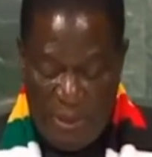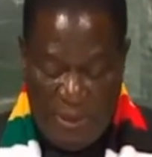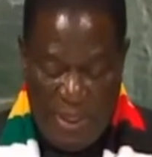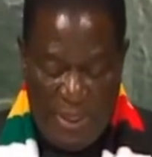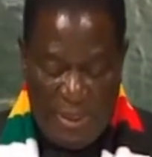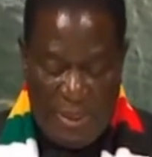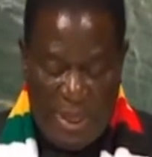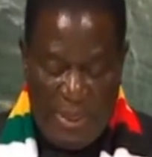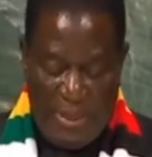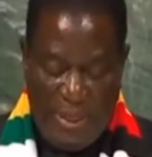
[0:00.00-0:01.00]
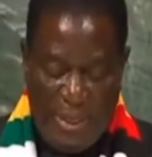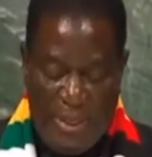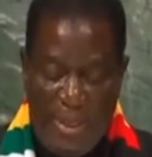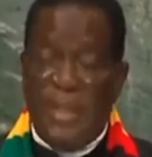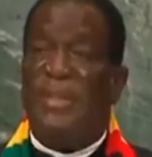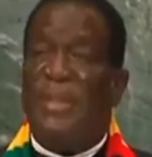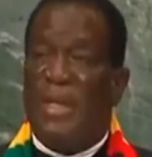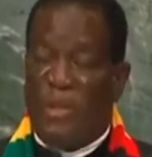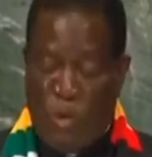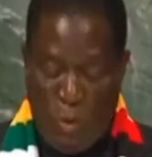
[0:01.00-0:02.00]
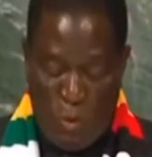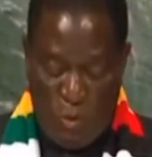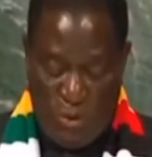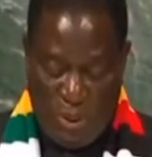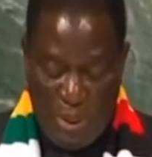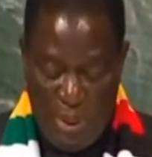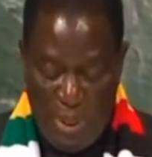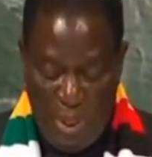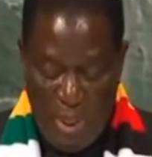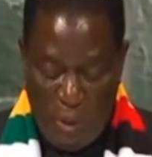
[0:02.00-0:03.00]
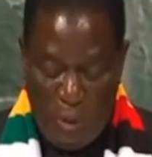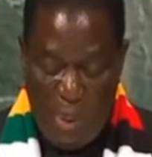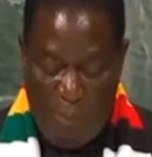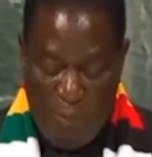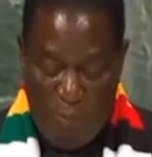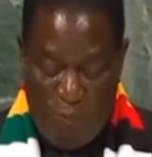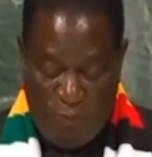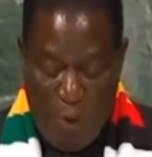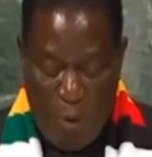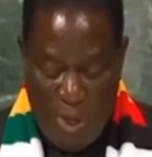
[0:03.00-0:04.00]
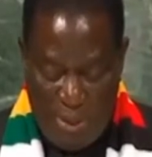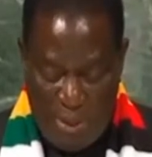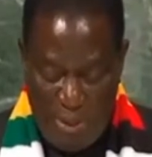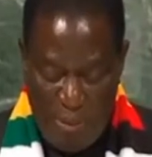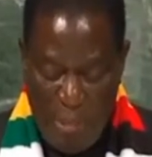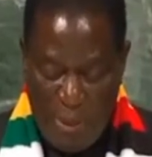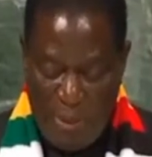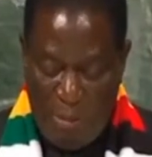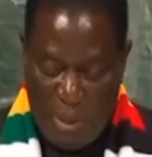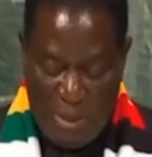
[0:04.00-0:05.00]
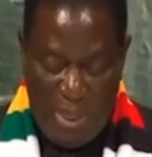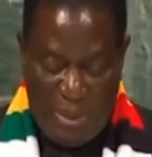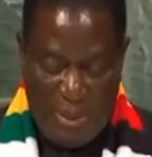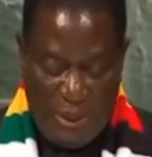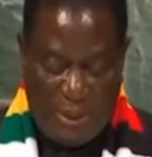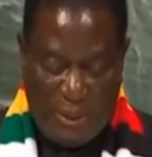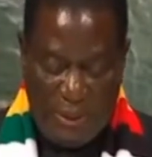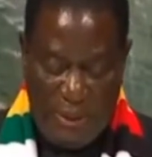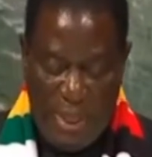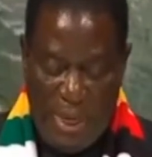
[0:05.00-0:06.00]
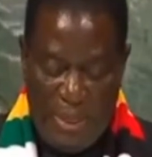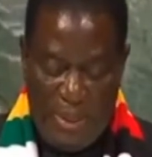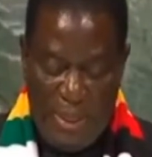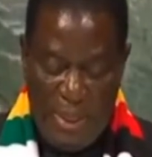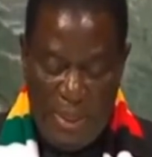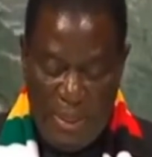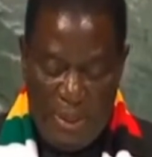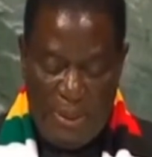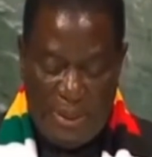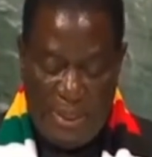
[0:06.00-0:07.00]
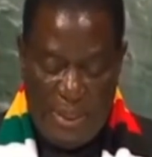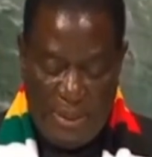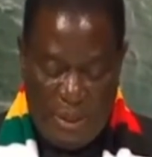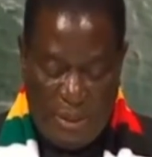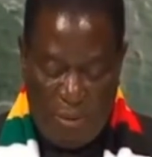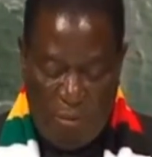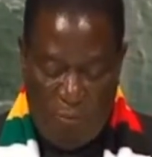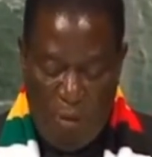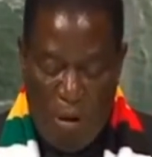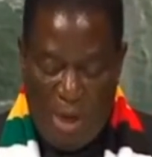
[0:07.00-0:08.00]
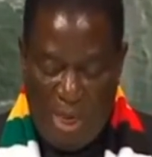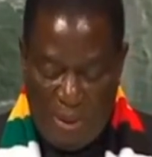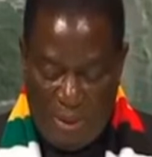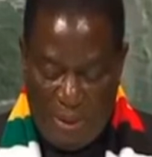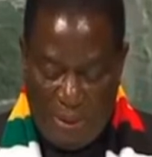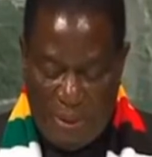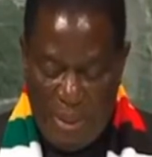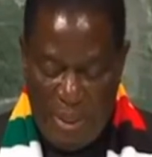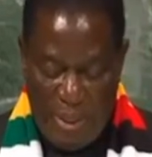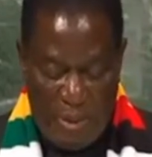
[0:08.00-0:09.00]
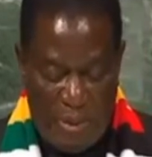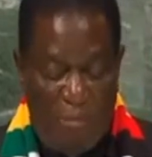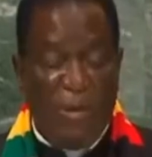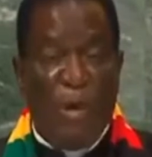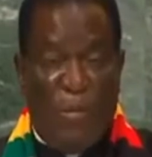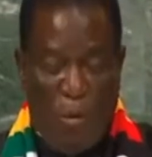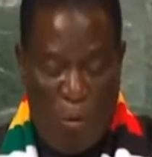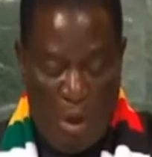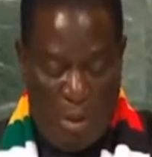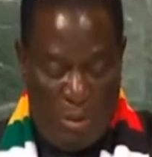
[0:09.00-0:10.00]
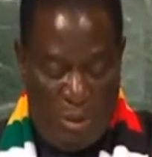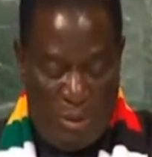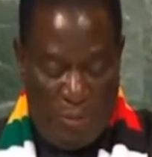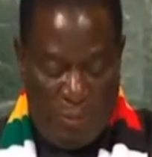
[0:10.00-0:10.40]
These are indeed necessary tools to leap forward the modernization and industrialization of our countries in the developing world.